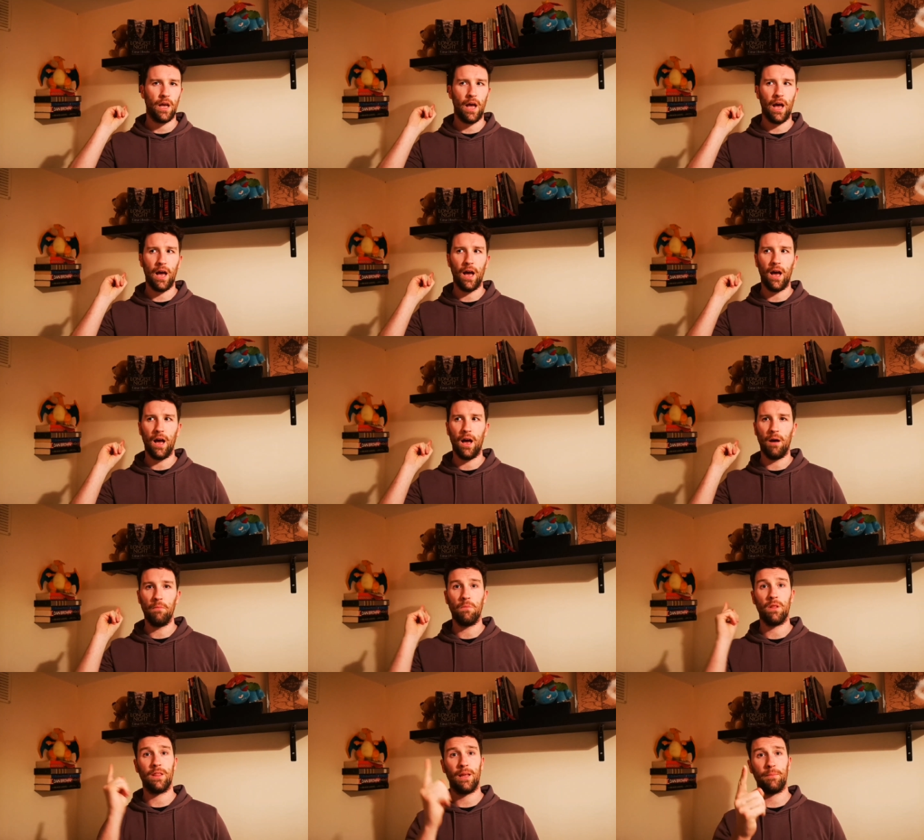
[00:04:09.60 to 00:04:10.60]

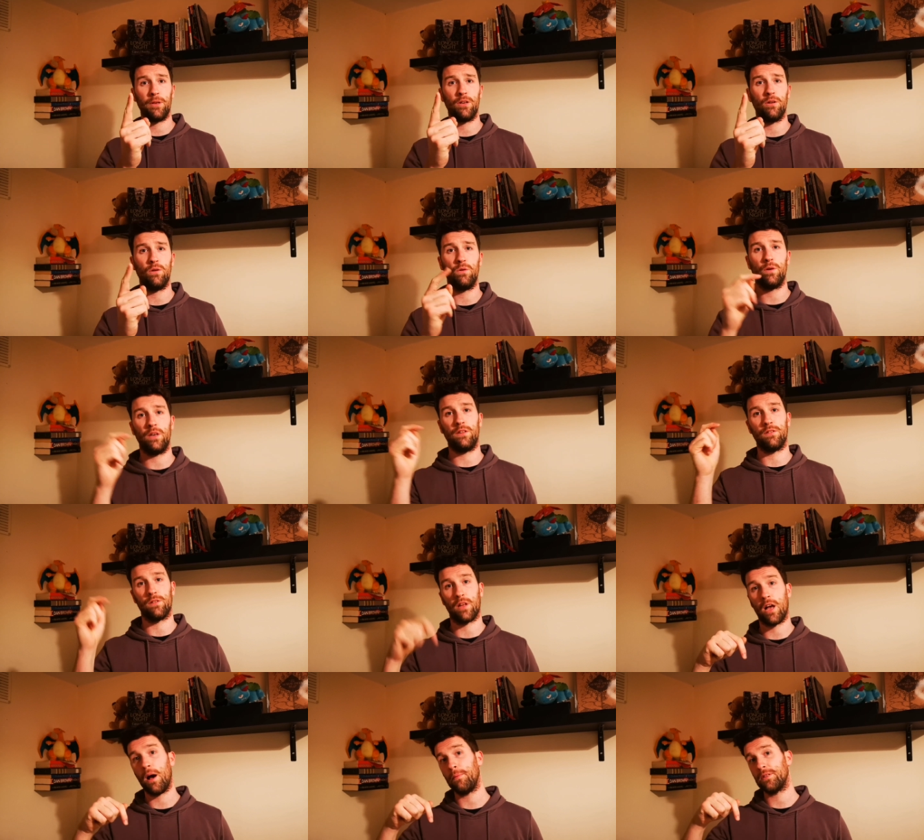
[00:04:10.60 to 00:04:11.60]
let me know either in the
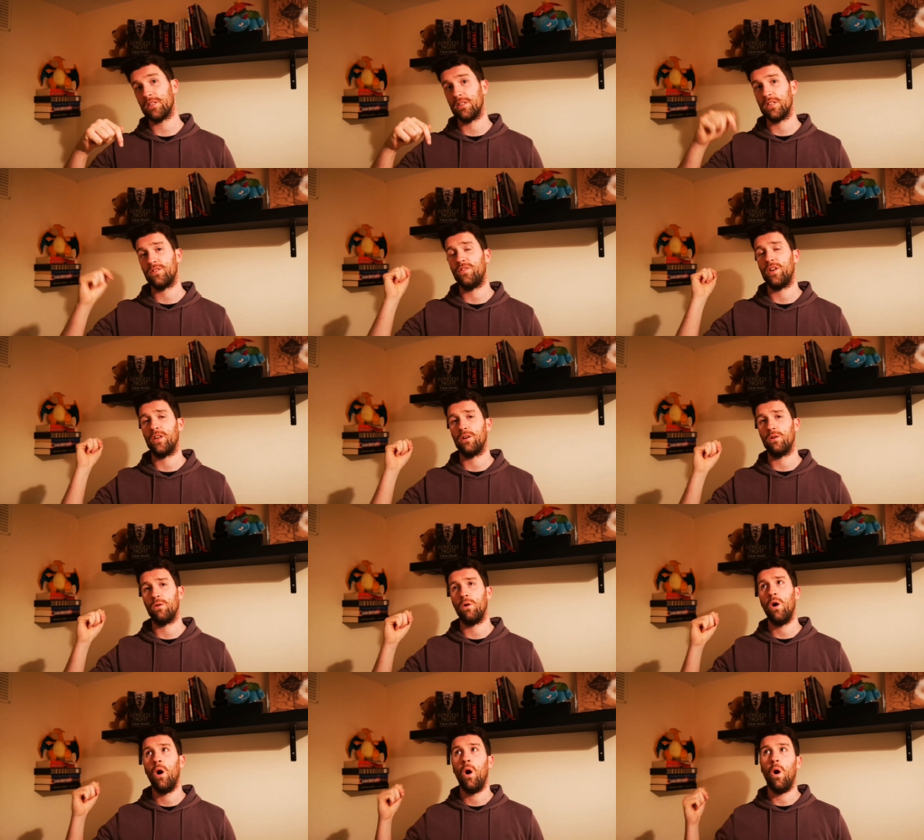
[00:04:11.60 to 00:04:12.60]
comments on this
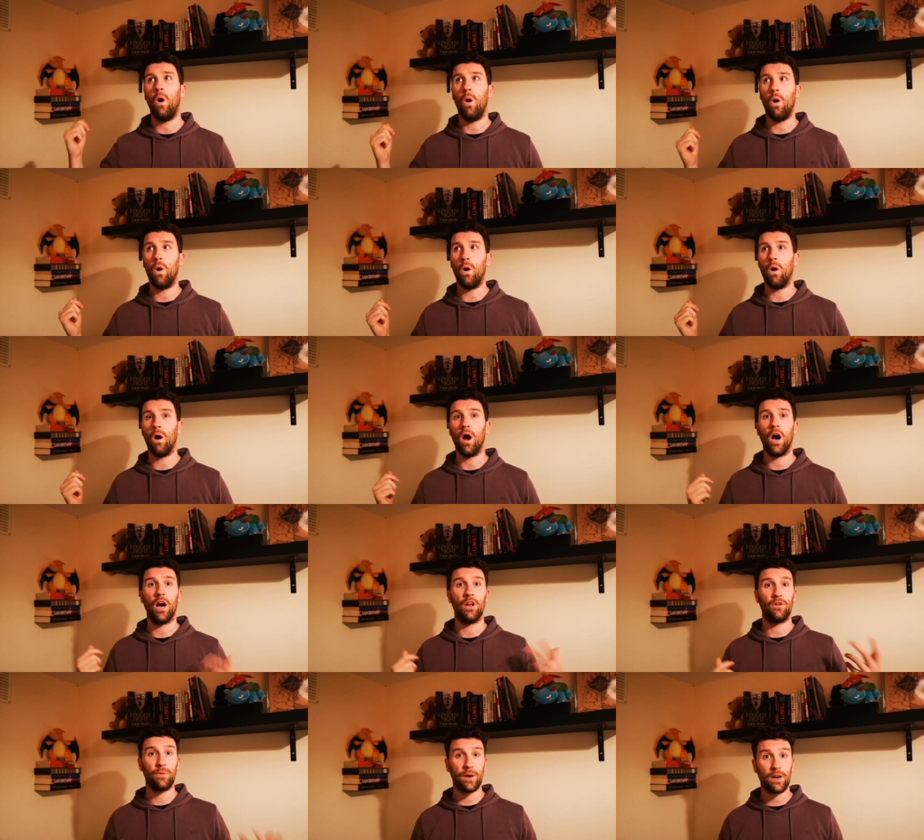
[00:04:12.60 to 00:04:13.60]
video or
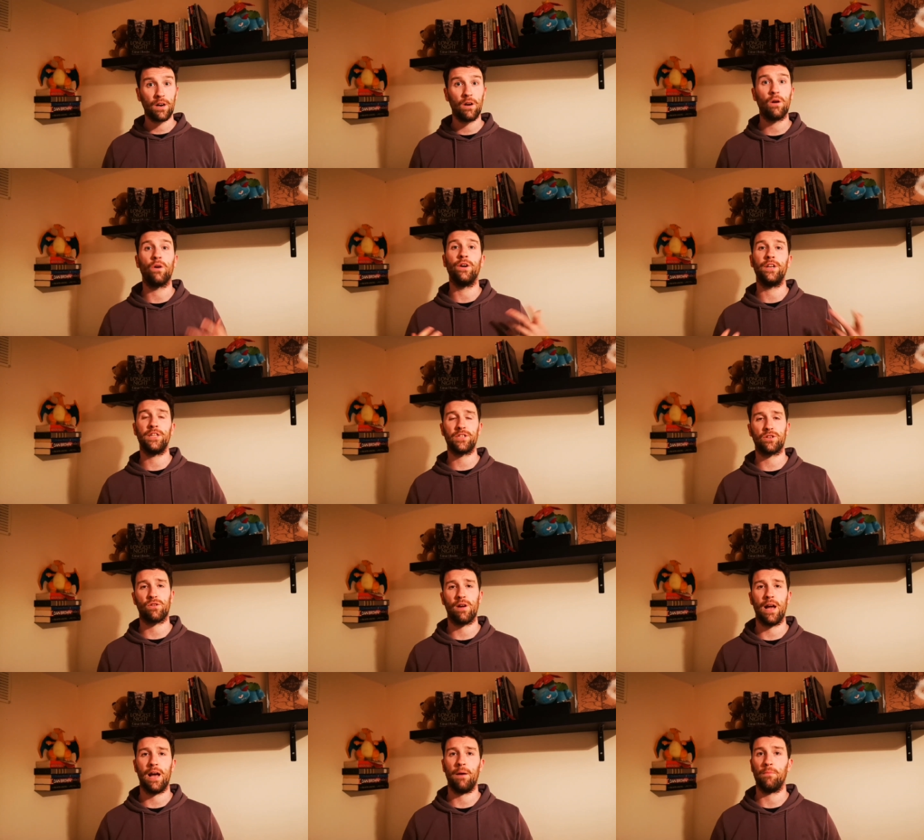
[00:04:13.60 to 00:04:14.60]
on Twitter or on
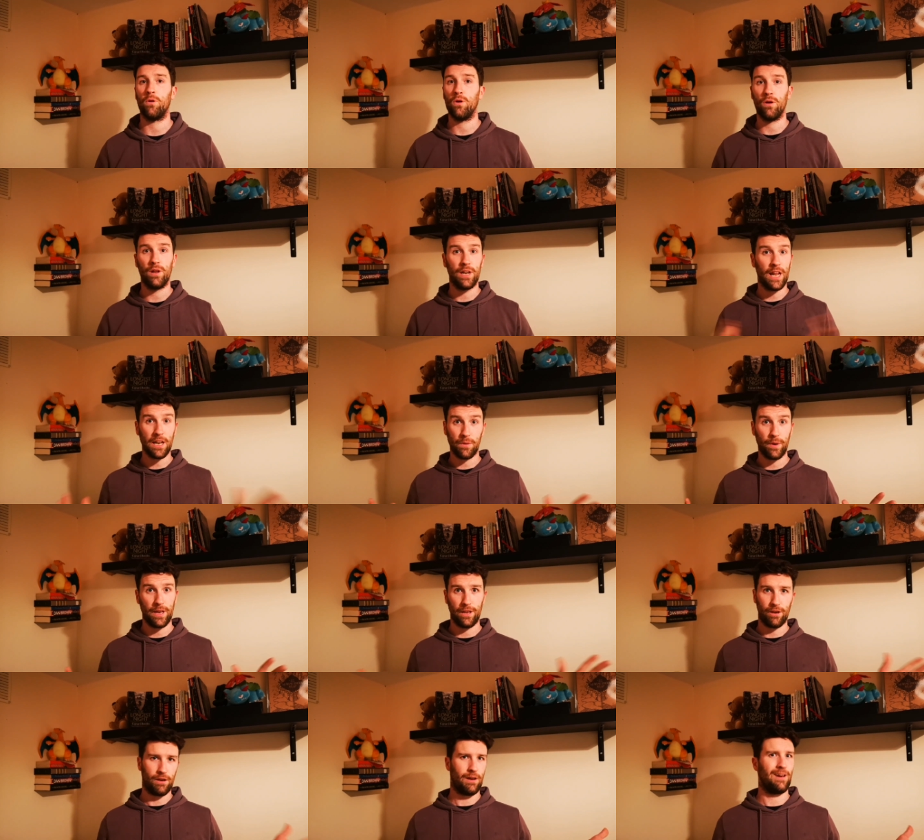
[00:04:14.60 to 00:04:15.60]
Instagram or in any way
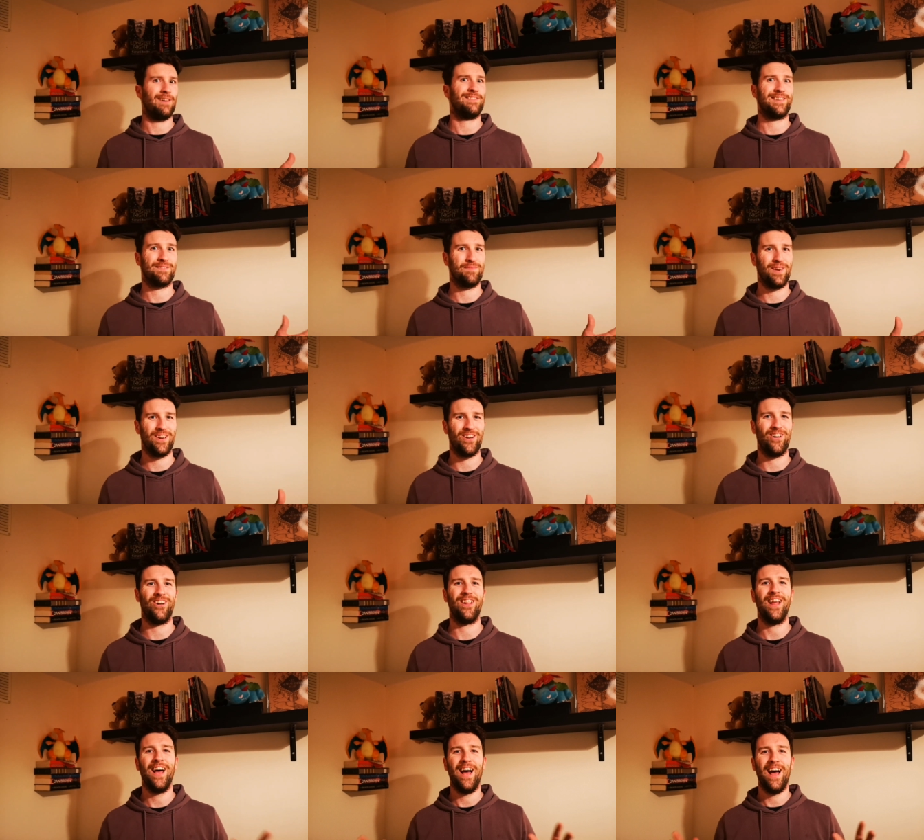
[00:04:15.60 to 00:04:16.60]
you can contact me at all.